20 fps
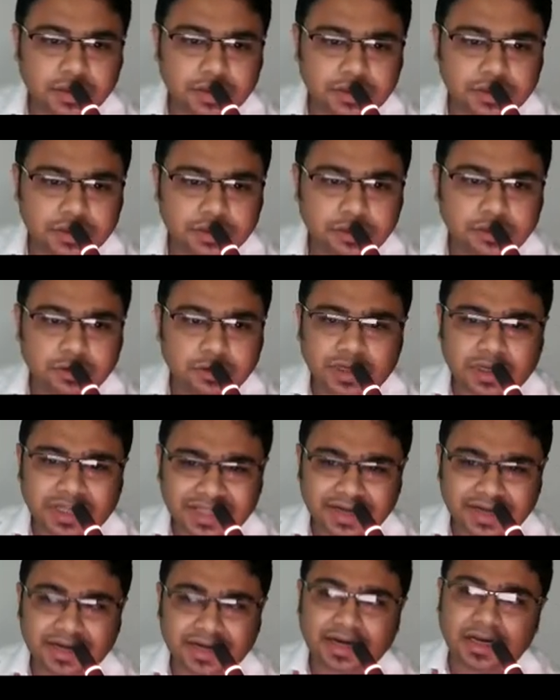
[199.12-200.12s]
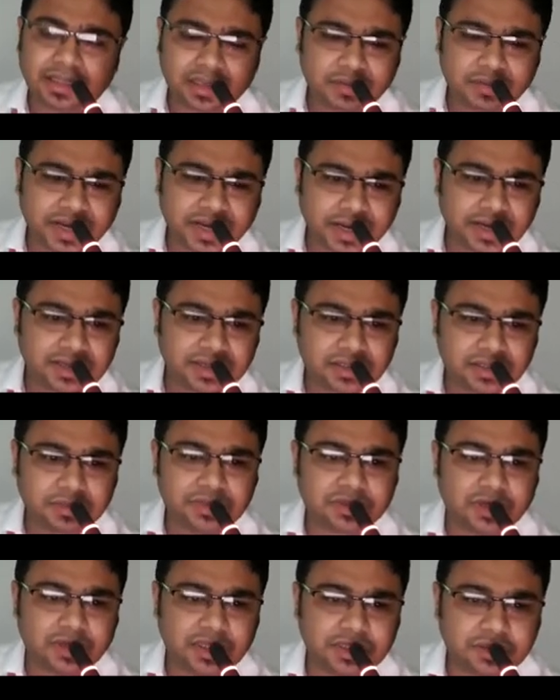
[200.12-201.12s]
So there are other
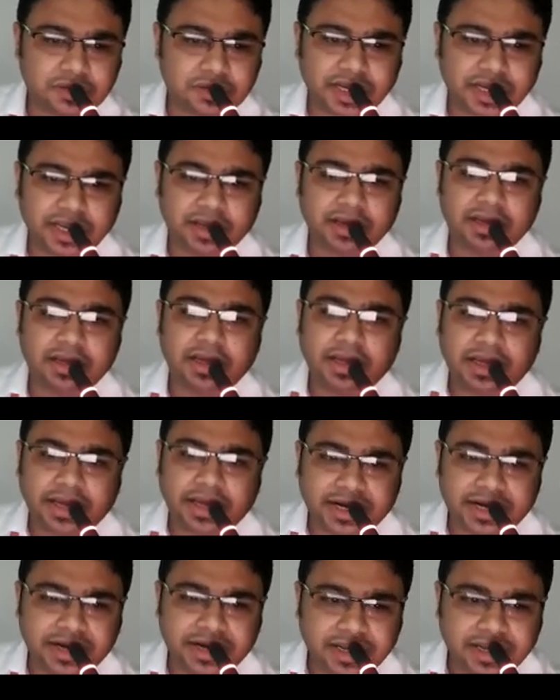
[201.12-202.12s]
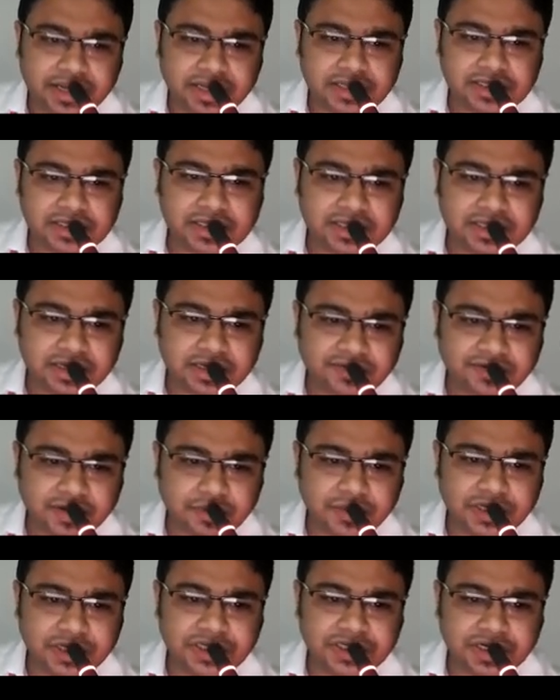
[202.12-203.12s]
mechanisms also, like it decreases
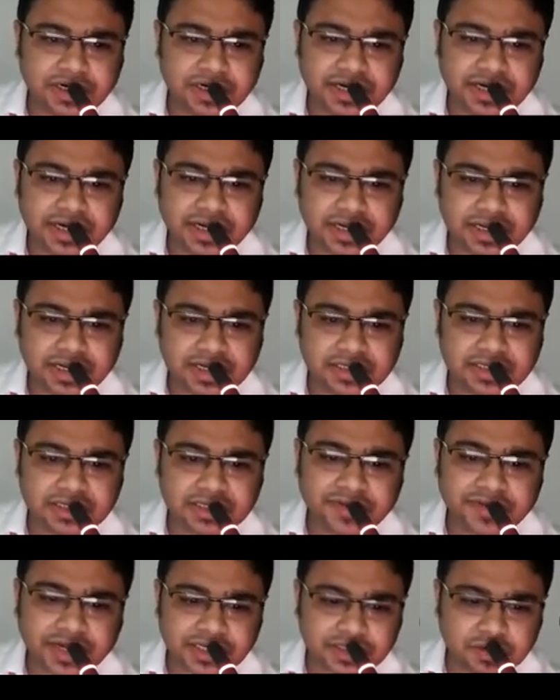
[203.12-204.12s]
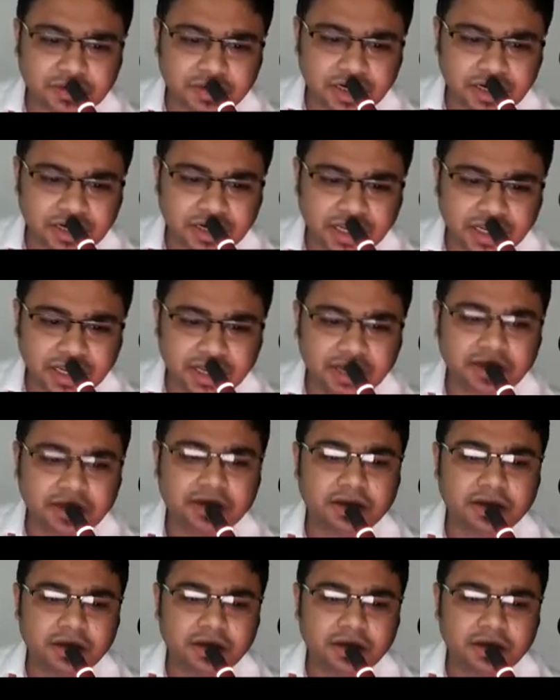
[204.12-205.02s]
inflammation, it decreases vascular leak,